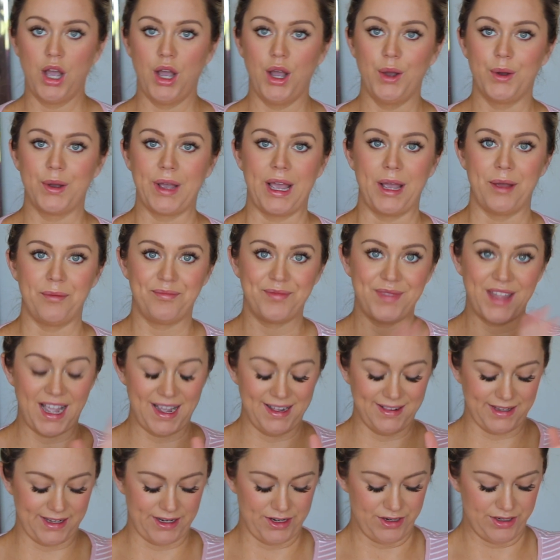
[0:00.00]
Okay,
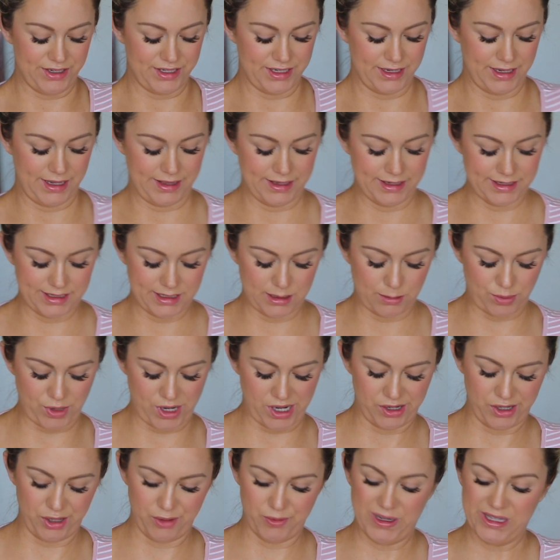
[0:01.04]
highlighters. This is a
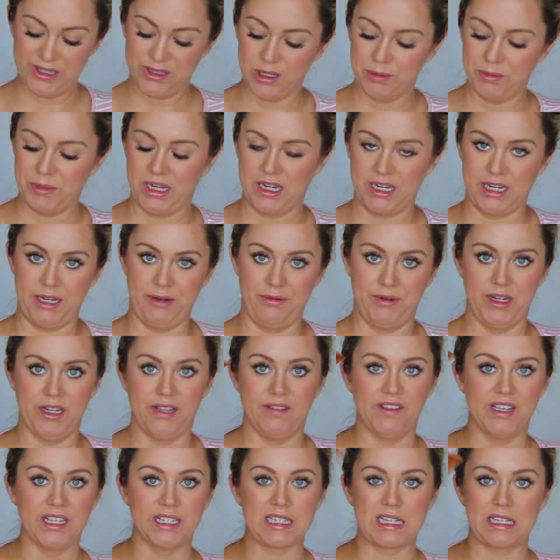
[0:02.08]
brand new one, so I'm not getting rid
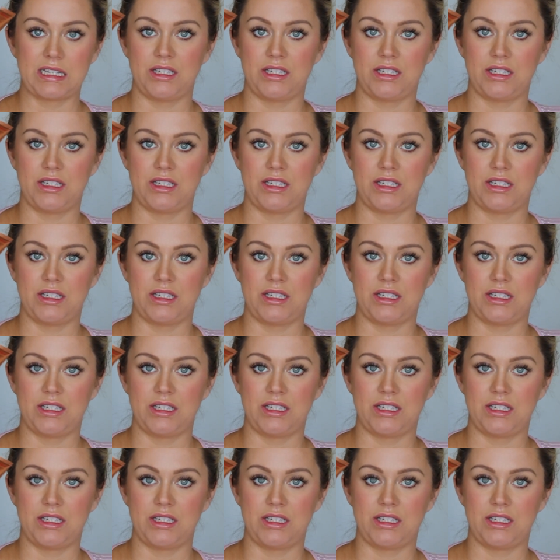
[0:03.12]
of this.